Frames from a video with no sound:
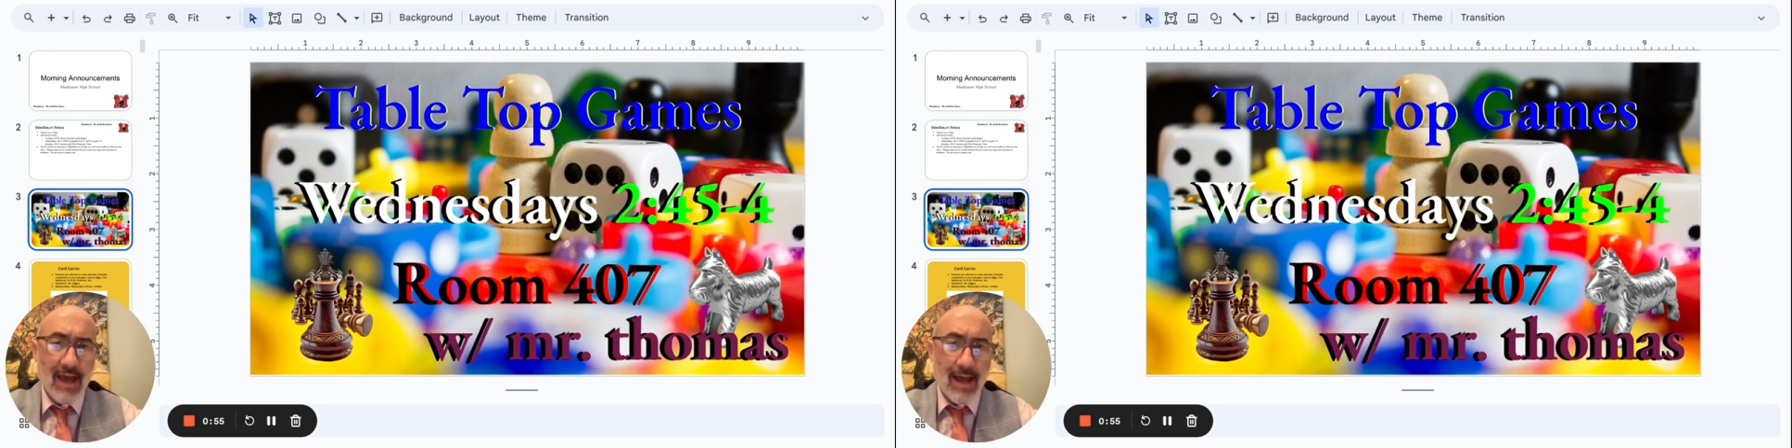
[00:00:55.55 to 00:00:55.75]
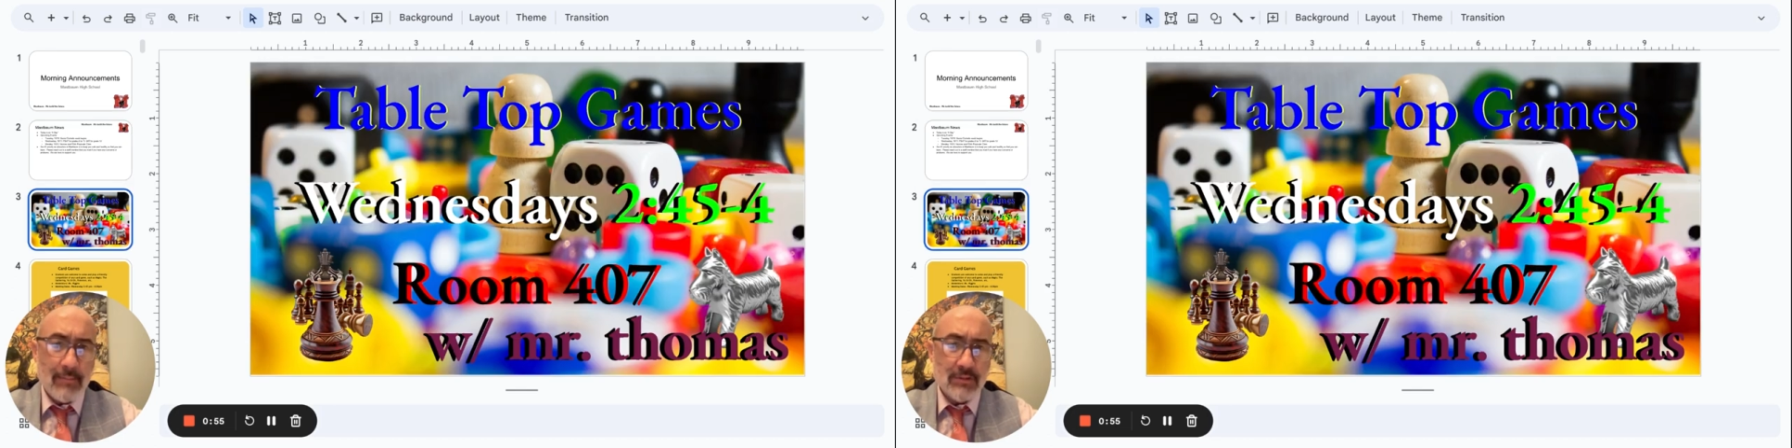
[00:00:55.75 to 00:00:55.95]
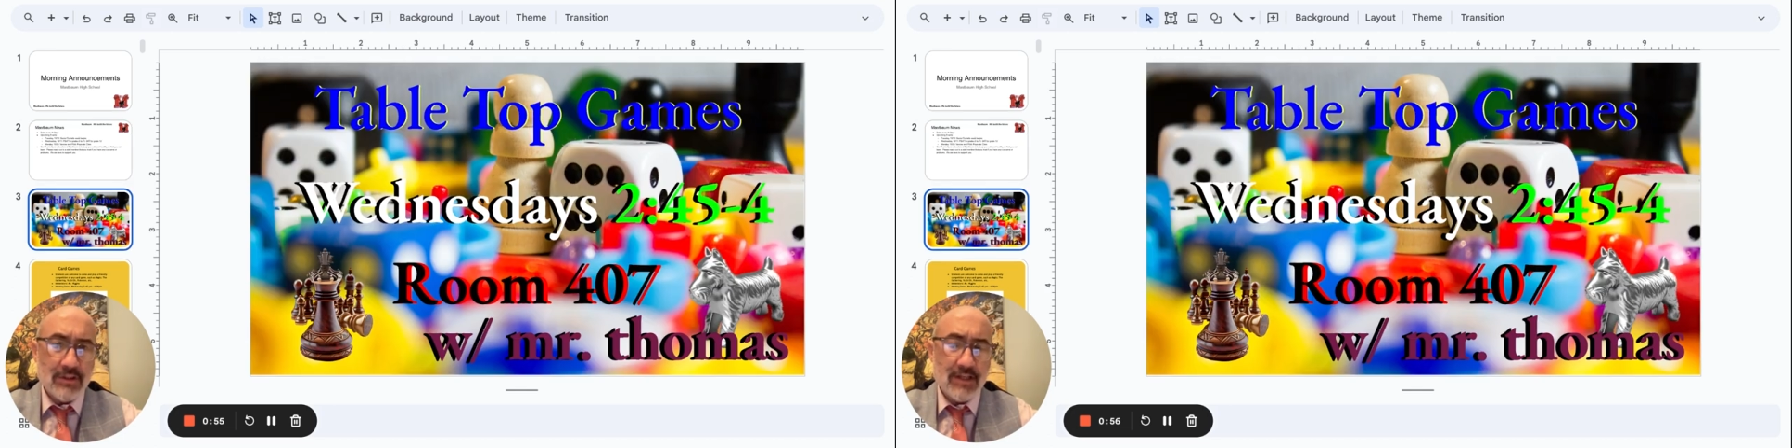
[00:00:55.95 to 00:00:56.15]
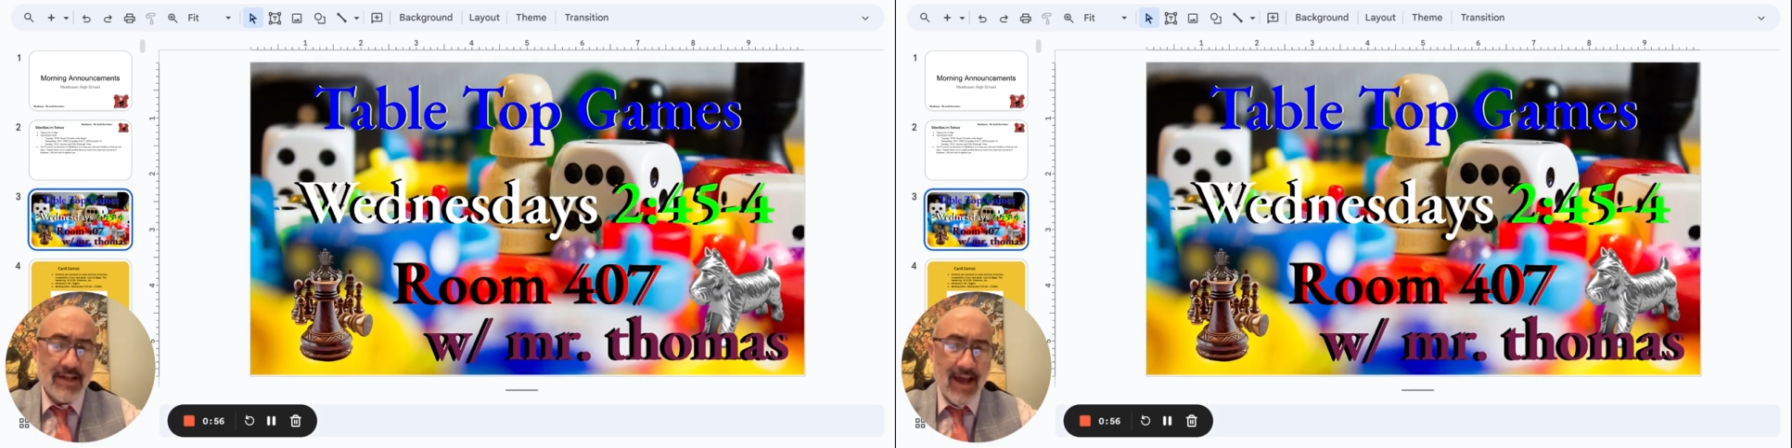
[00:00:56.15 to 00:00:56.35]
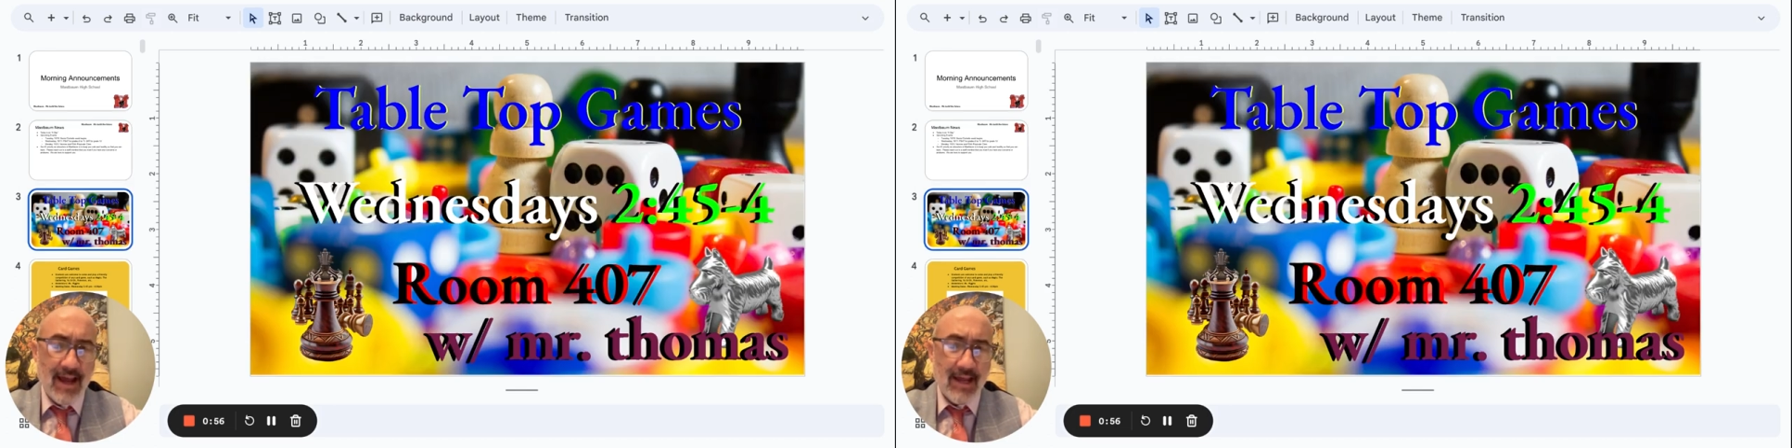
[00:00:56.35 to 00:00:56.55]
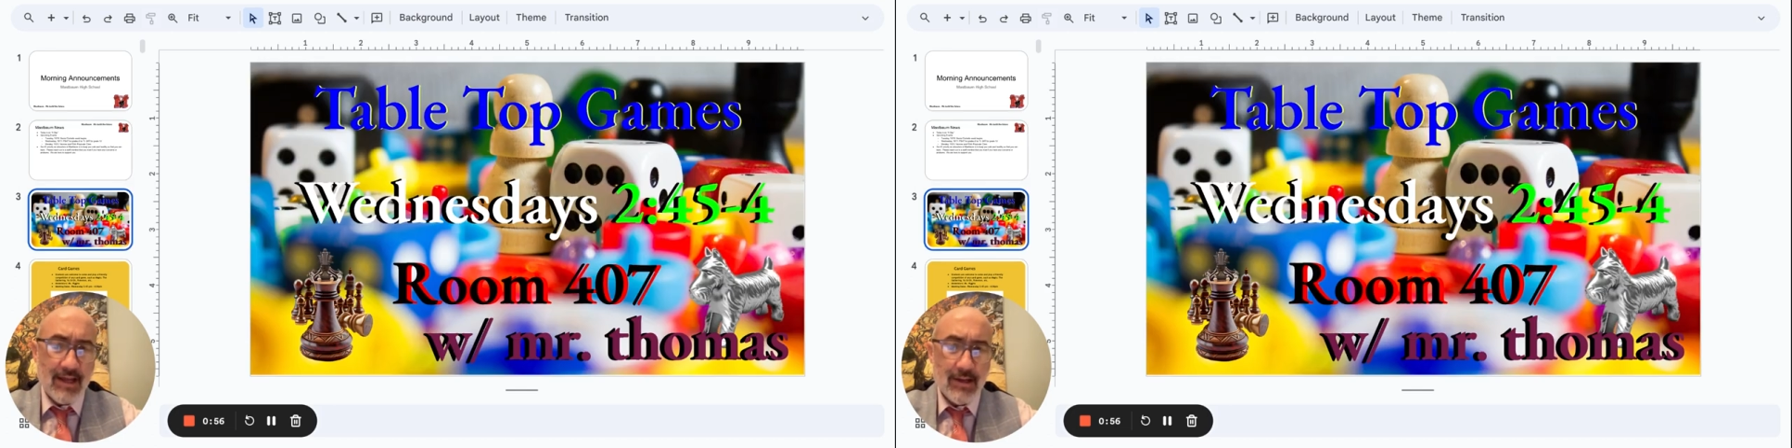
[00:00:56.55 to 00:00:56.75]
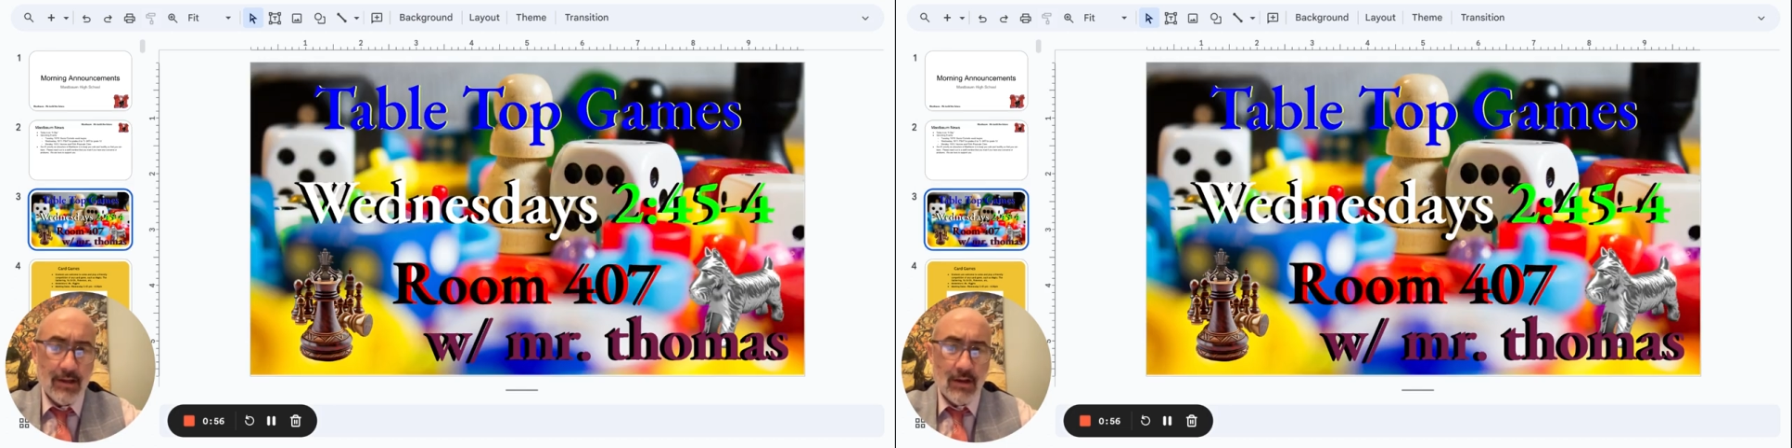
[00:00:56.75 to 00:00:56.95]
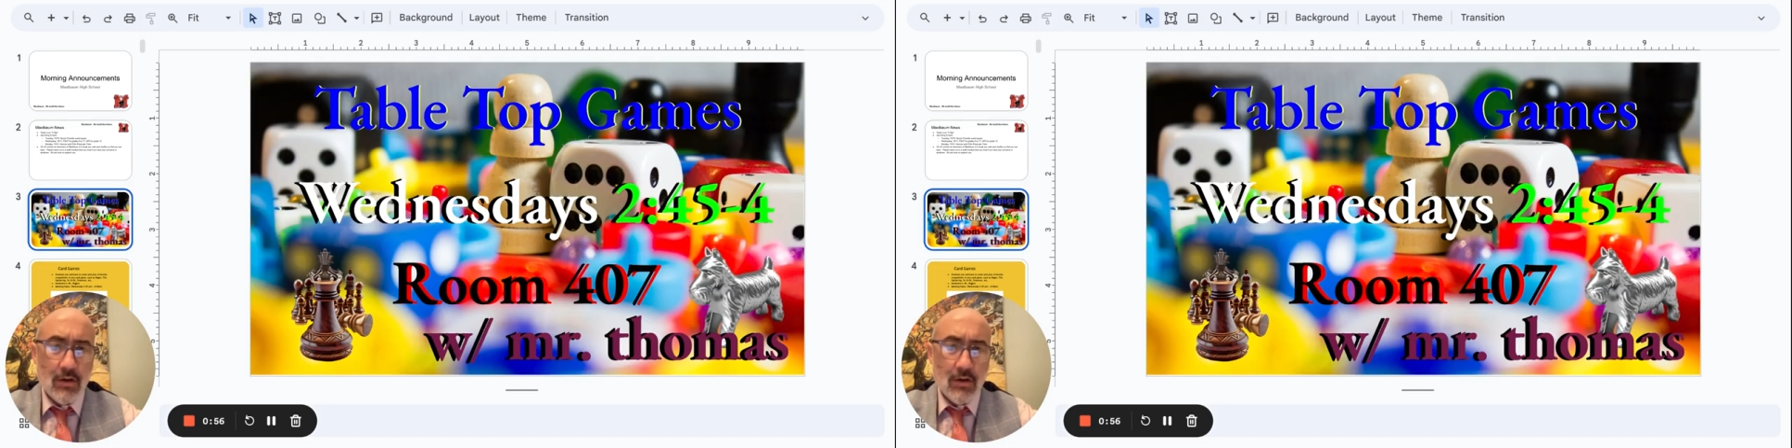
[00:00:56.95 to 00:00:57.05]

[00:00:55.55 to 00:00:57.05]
games today,